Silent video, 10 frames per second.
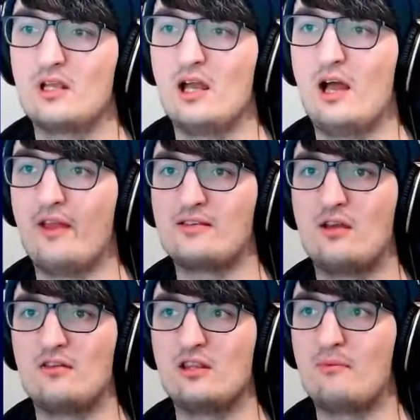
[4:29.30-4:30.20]
And that's the
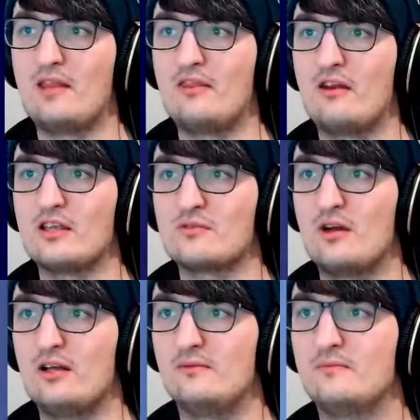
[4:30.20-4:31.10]
only thing the blender does,
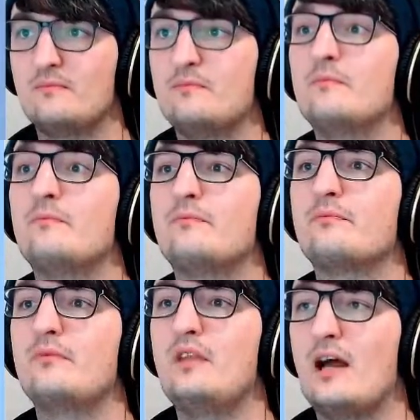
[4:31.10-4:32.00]
right?
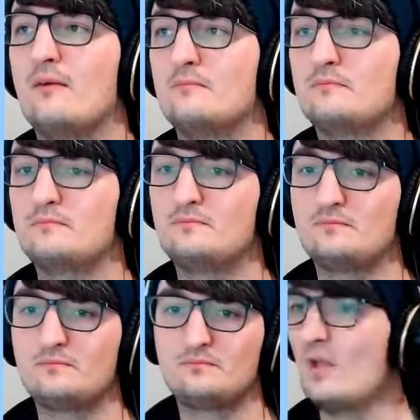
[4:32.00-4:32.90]
Yeah.
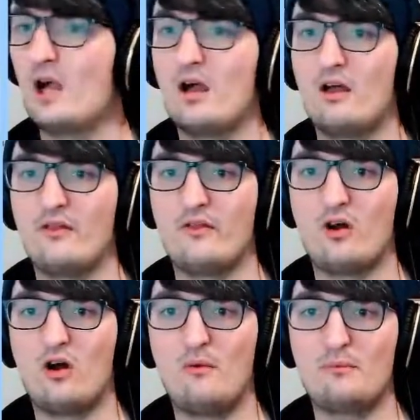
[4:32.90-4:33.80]
And then the
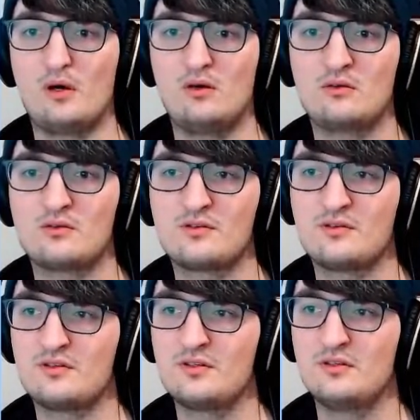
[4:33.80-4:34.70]
hot
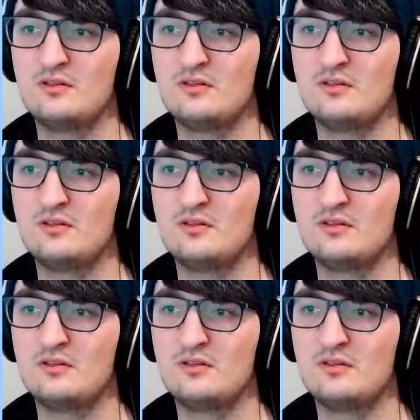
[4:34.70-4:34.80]
box.